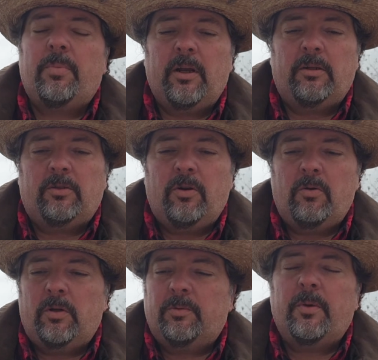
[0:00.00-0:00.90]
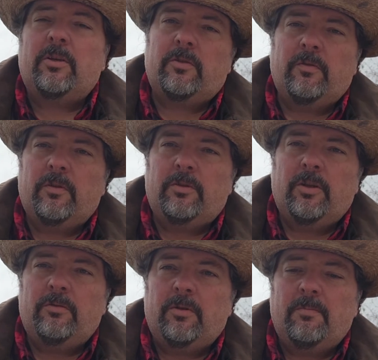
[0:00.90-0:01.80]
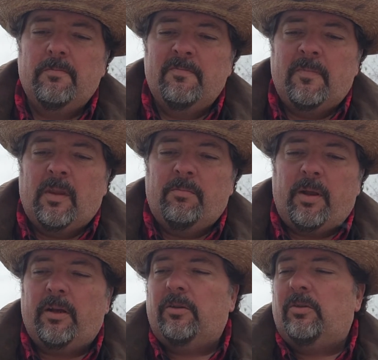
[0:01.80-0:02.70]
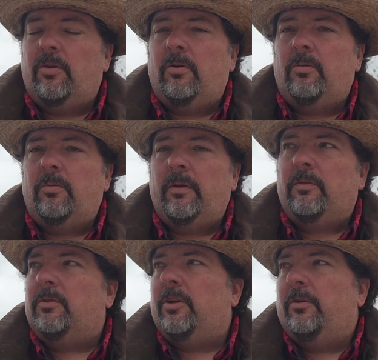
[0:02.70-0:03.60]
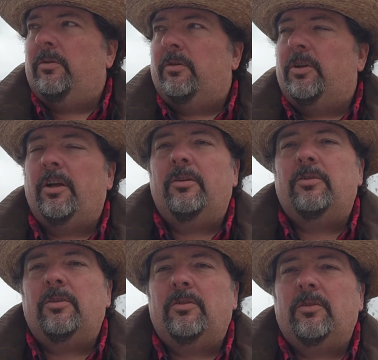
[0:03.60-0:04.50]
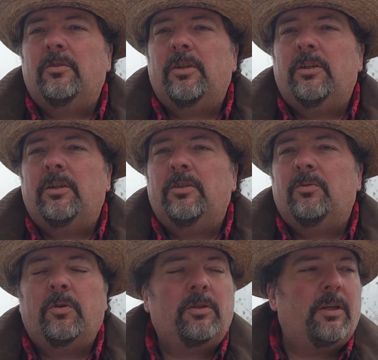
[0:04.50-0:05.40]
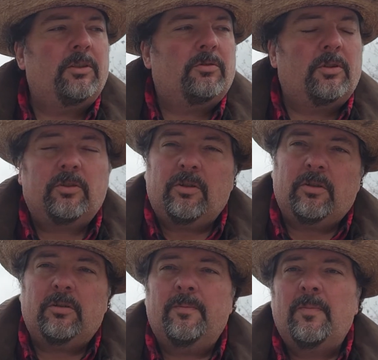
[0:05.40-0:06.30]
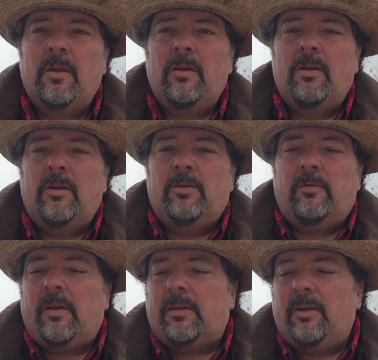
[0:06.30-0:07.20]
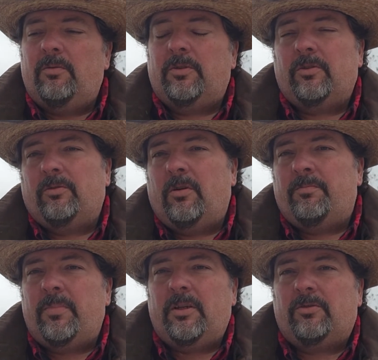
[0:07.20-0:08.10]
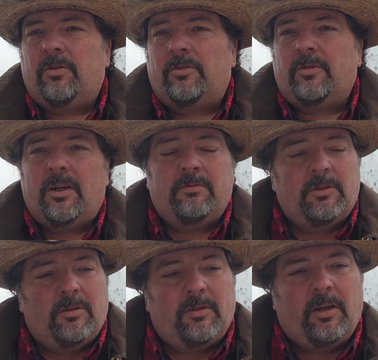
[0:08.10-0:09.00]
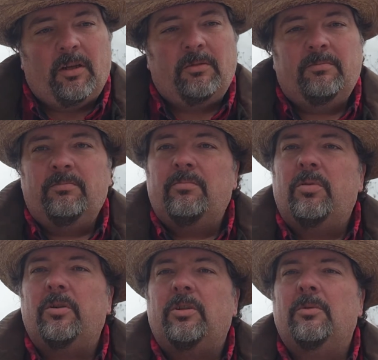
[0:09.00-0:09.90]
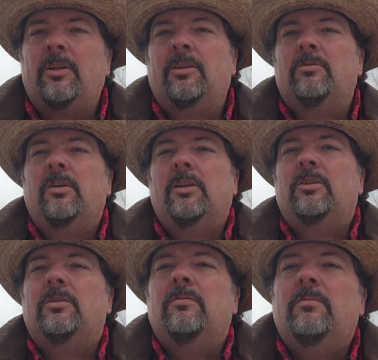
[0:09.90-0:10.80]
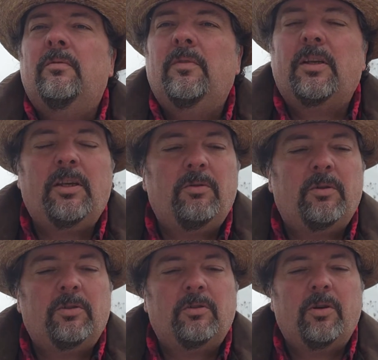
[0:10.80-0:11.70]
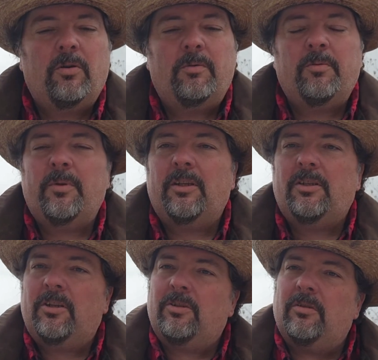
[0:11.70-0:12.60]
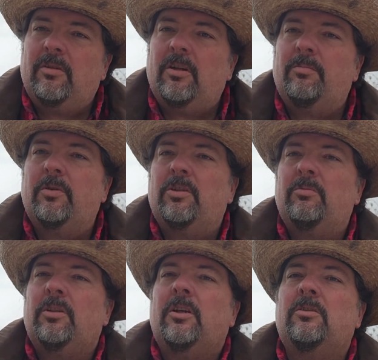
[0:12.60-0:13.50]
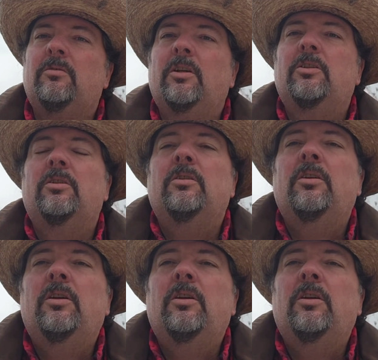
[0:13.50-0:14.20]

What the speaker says: Parents know what's best for their children. Parents know if their children are challenged in certain areas and what their interests are. So if that kid wants to grow up and be a truck driver, they're going to push him in that direction. If a kid wants to grow up and be a teacher, they're going to push him in that direction.